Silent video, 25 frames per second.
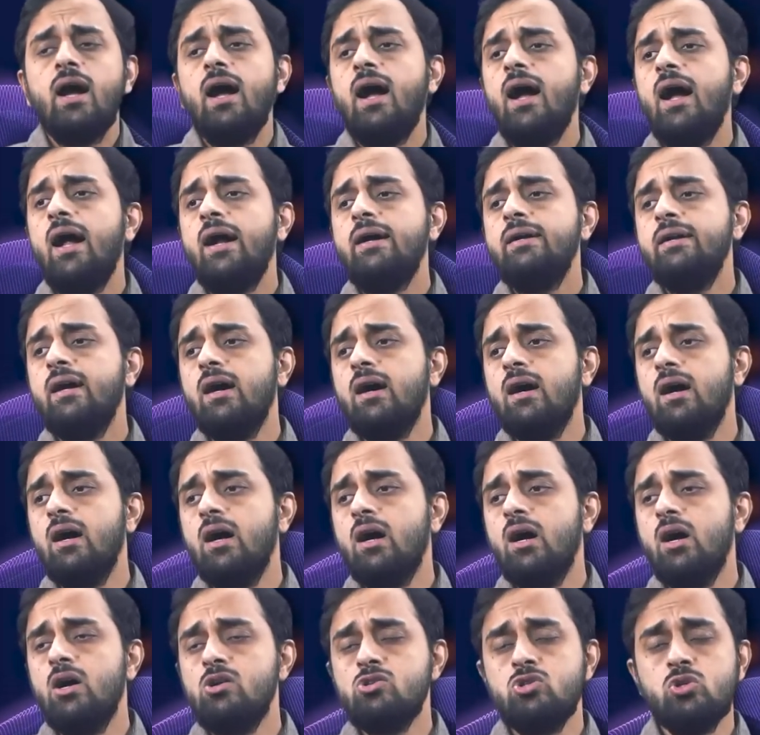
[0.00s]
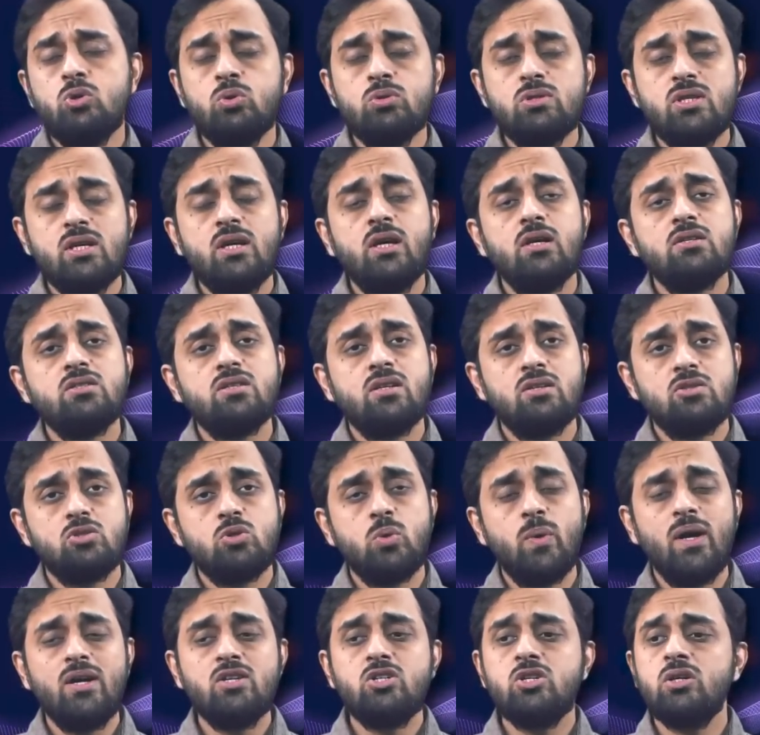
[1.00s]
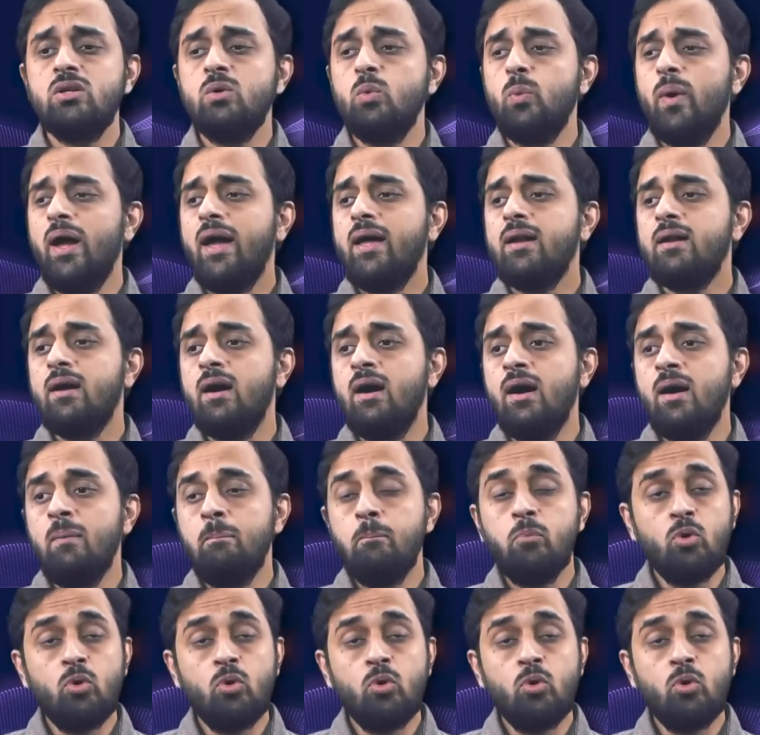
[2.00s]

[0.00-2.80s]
and uh, you see a situation where uh,